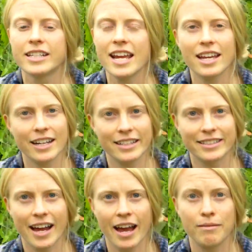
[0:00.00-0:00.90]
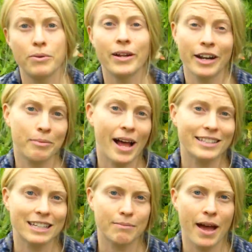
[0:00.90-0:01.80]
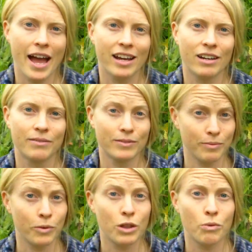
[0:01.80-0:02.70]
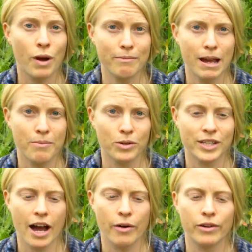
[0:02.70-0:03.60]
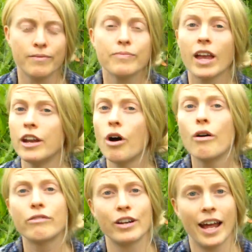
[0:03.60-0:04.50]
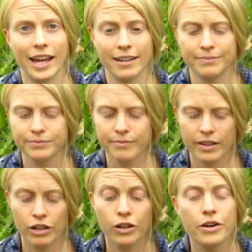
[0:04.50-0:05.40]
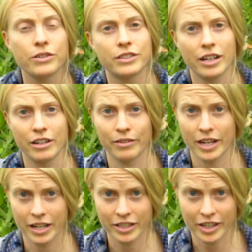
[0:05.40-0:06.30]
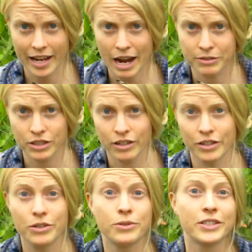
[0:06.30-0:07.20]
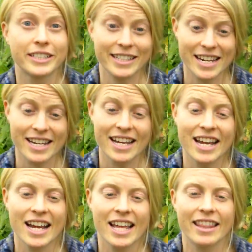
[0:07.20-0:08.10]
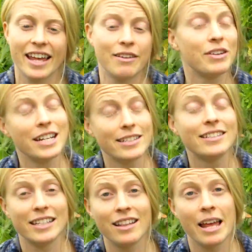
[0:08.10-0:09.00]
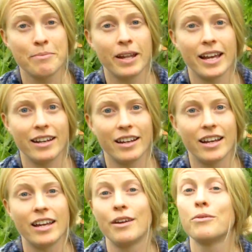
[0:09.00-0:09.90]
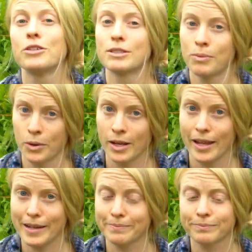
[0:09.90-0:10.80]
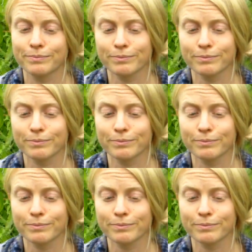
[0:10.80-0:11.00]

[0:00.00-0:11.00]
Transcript: take it inside, put it in a plastic bag and with a wet paper towel, and overnight, closed on your kitchen counter, you will see that if it is indeed late blight, it will sporulate.